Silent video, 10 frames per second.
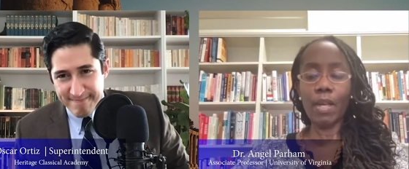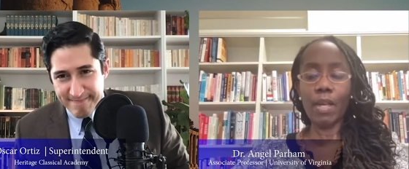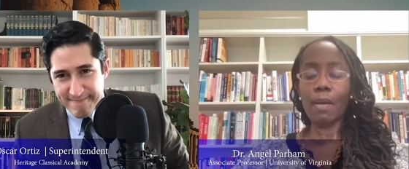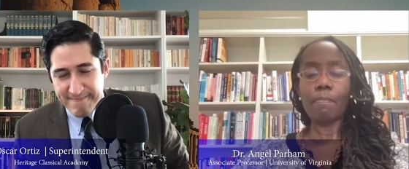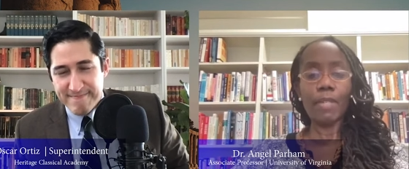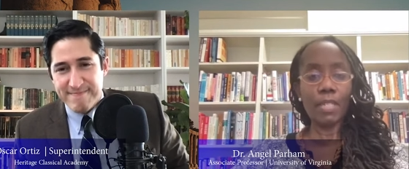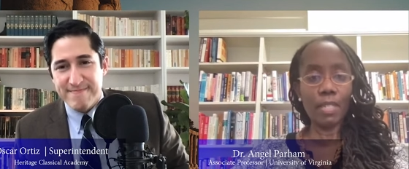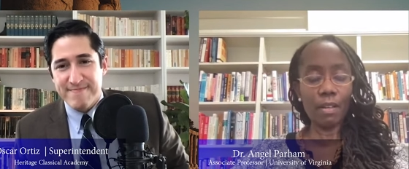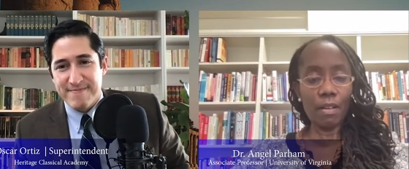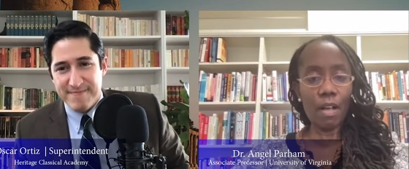Speaker 1: be
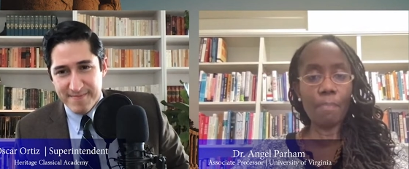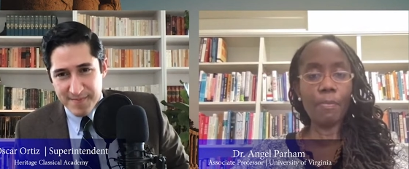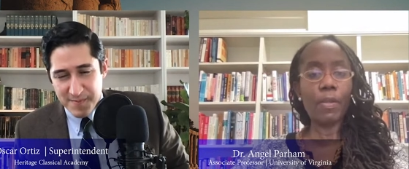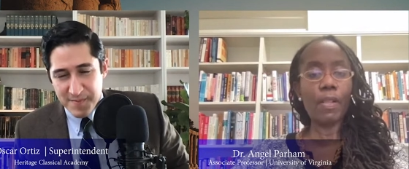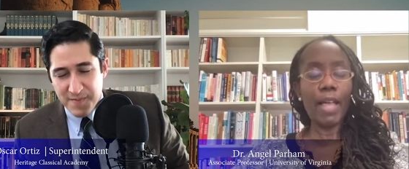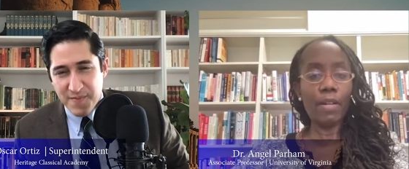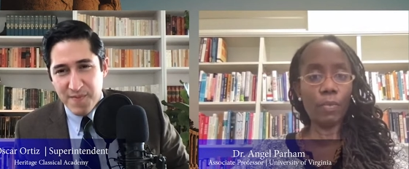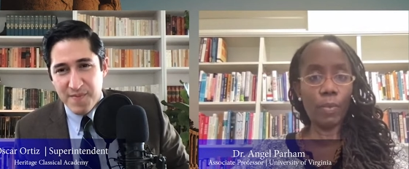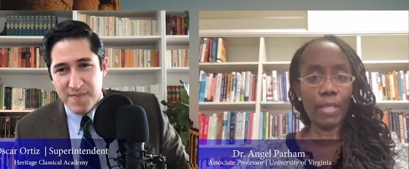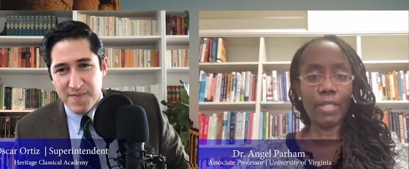humble and
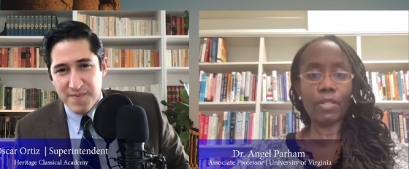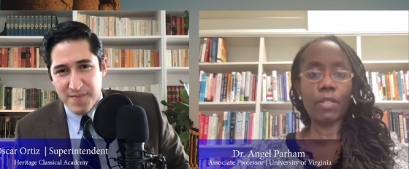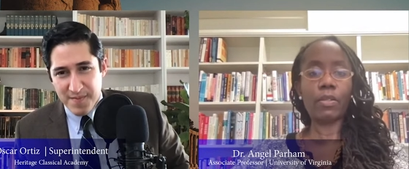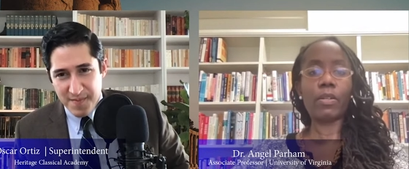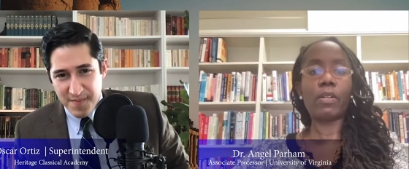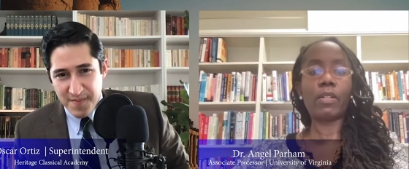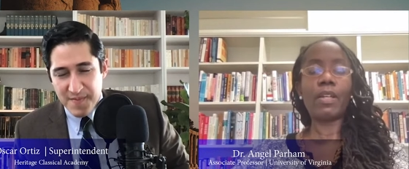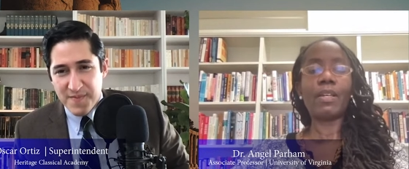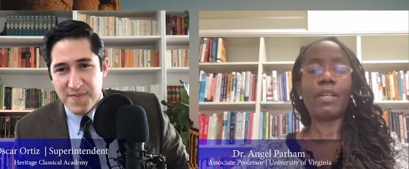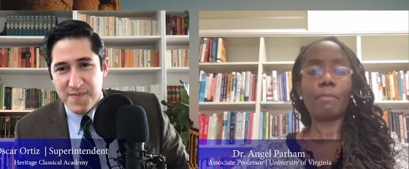willing to learn
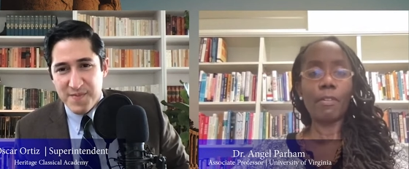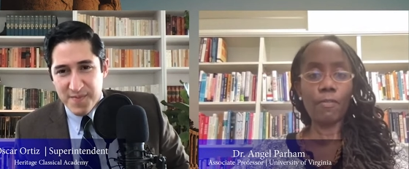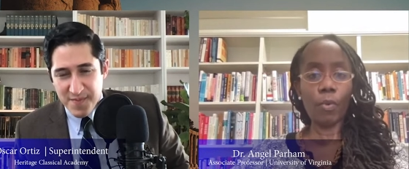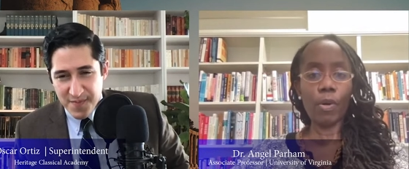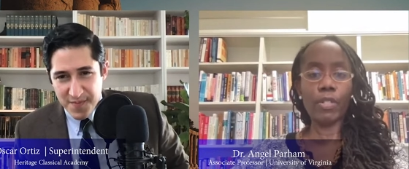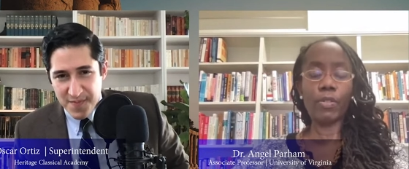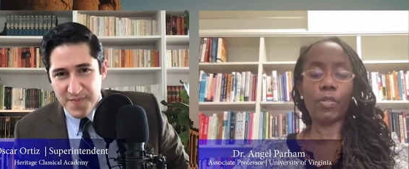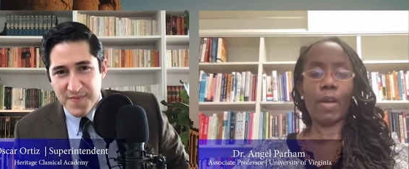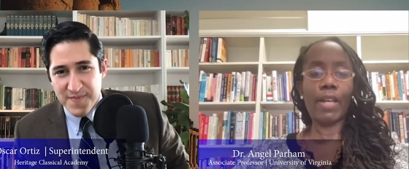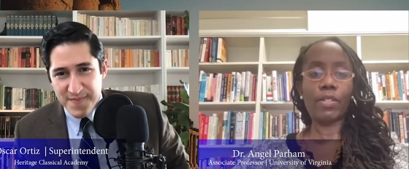before you try
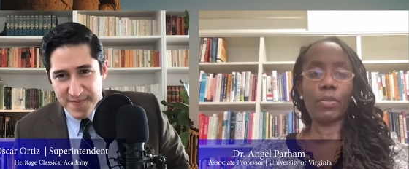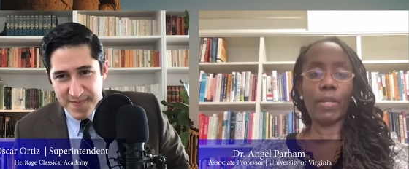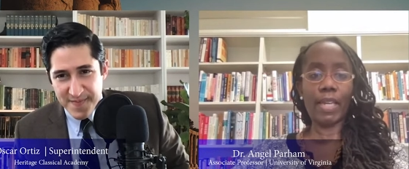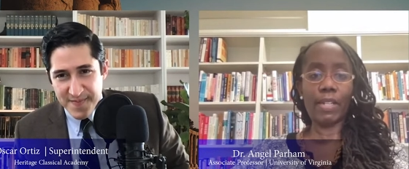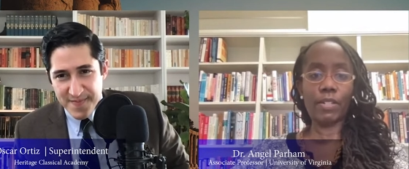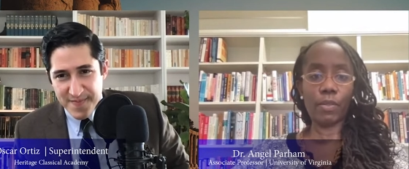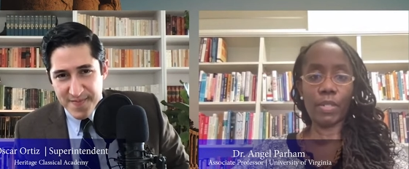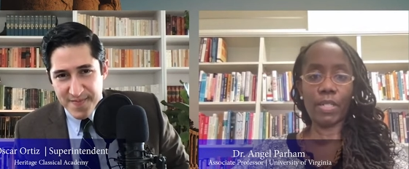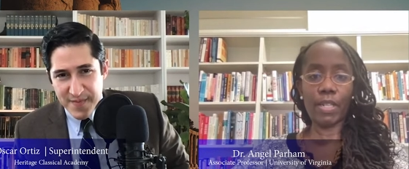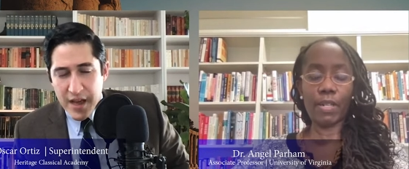to engage in
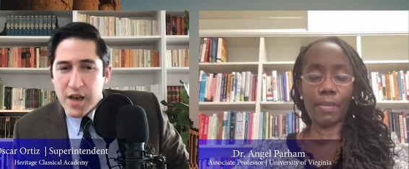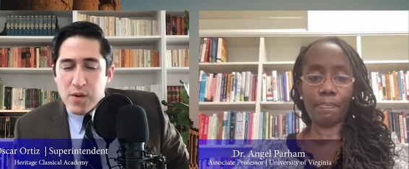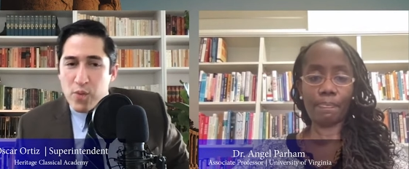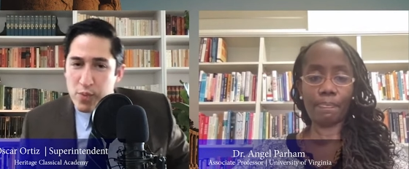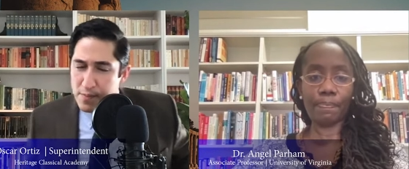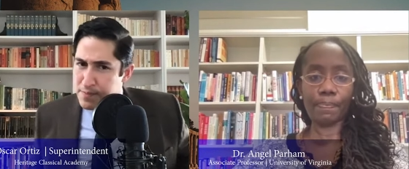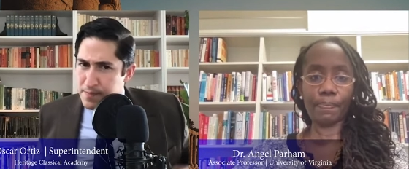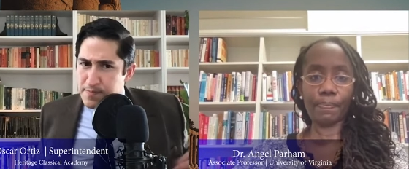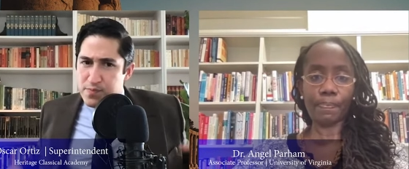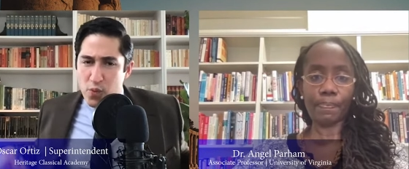critique.
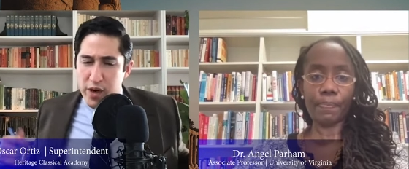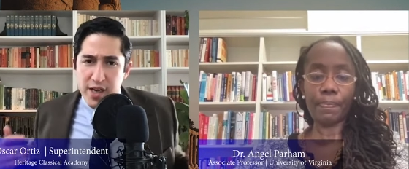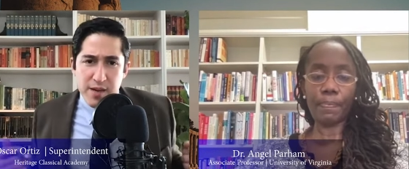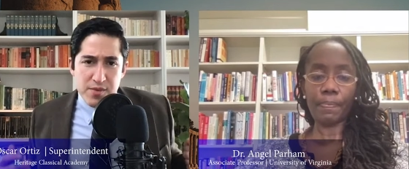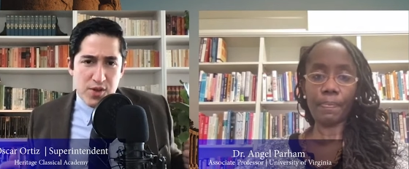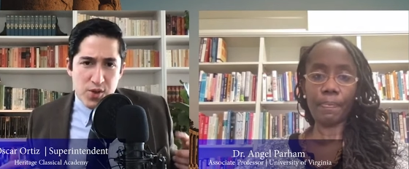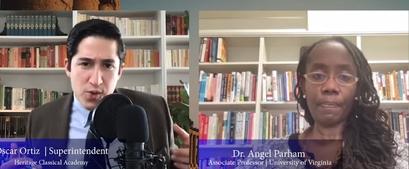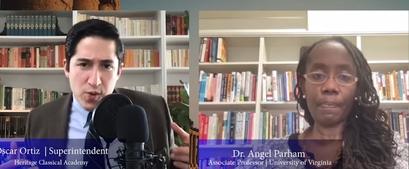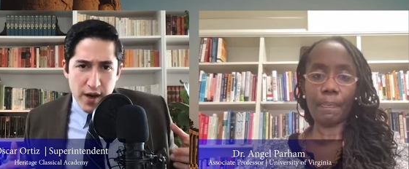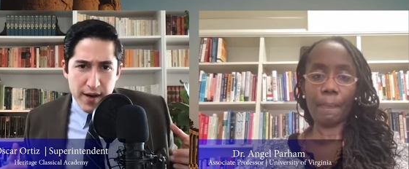
Speaker 2: When it comes
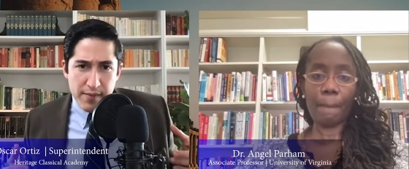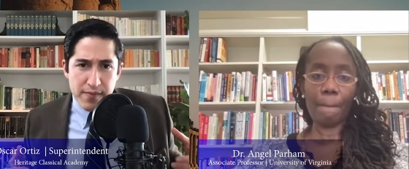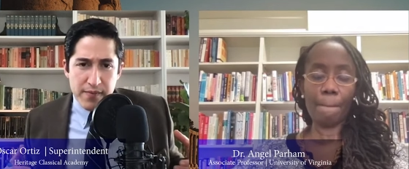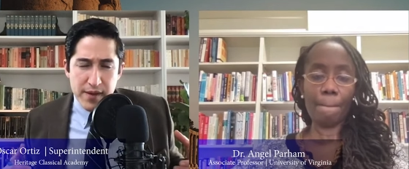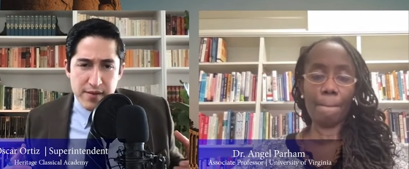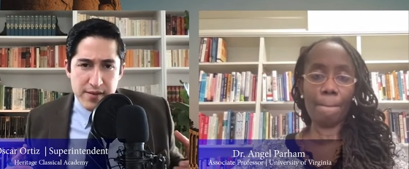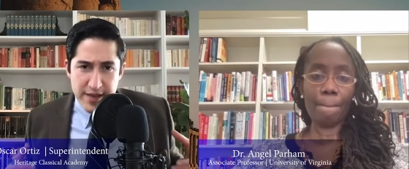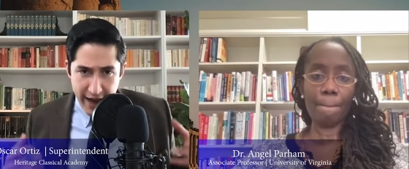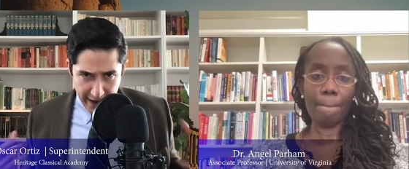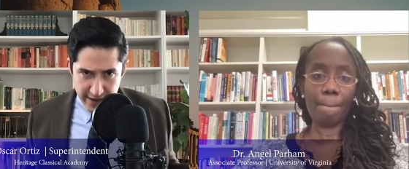to
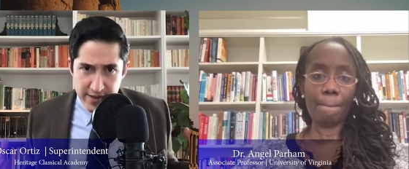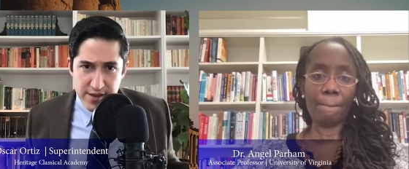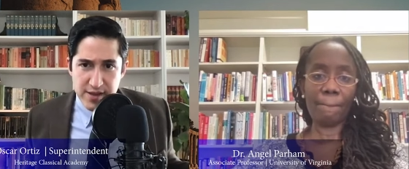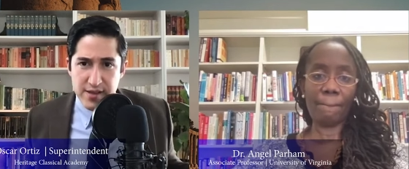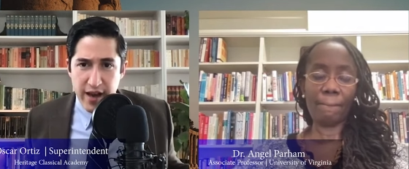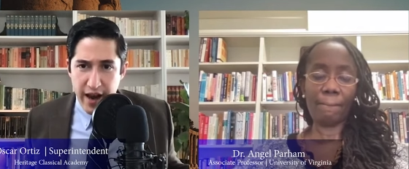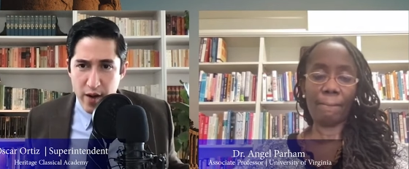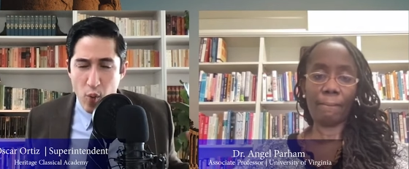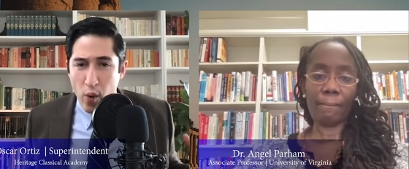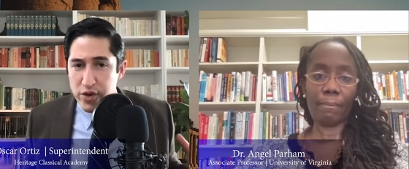texts
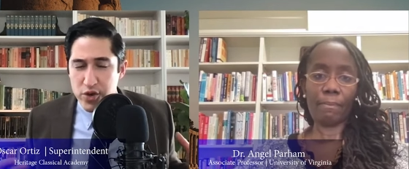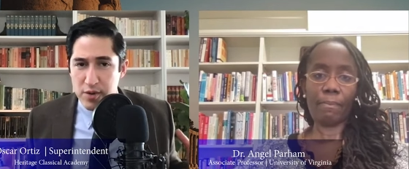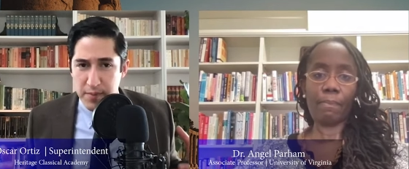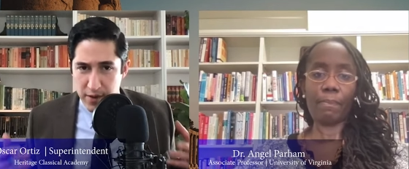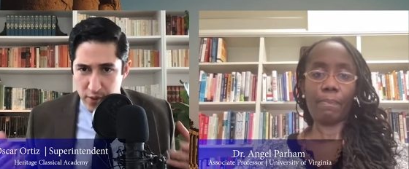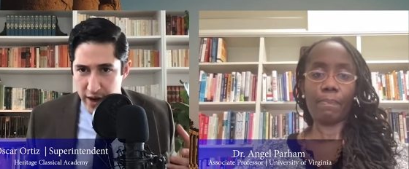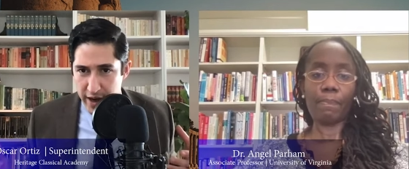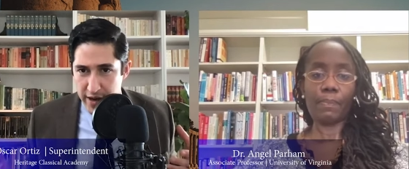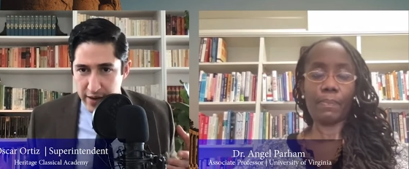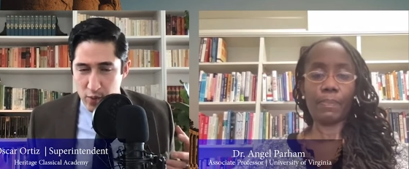and what should be
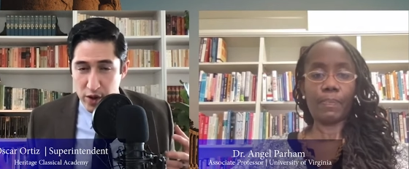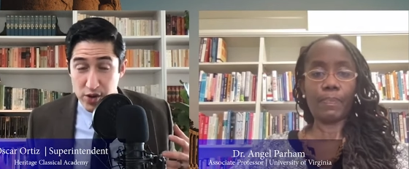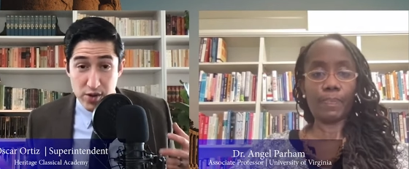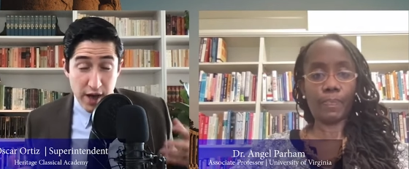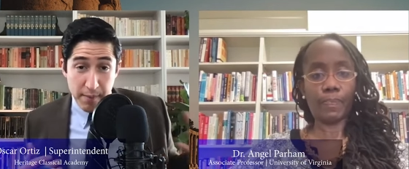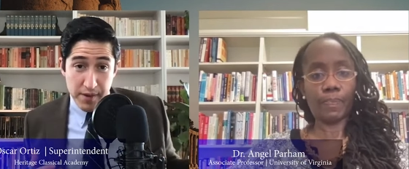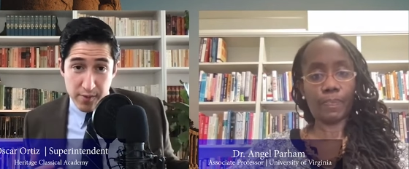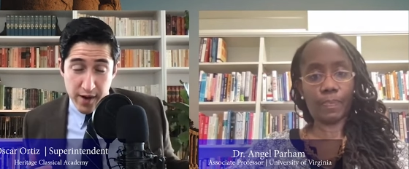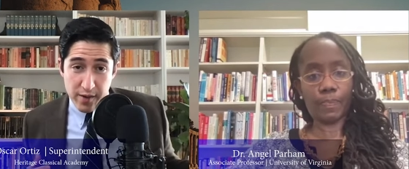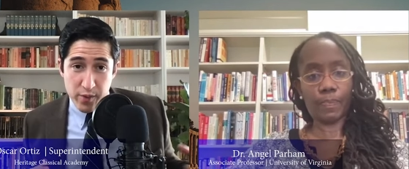read and what should not be
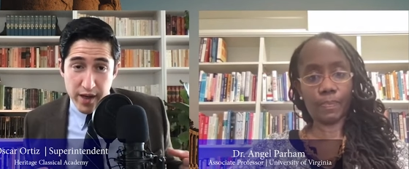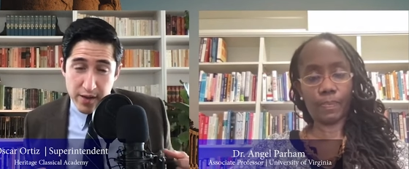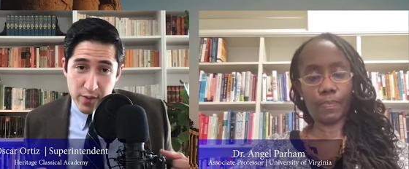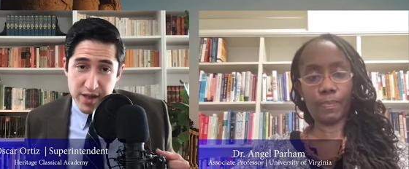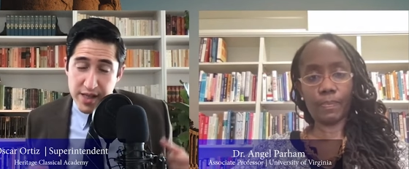read, we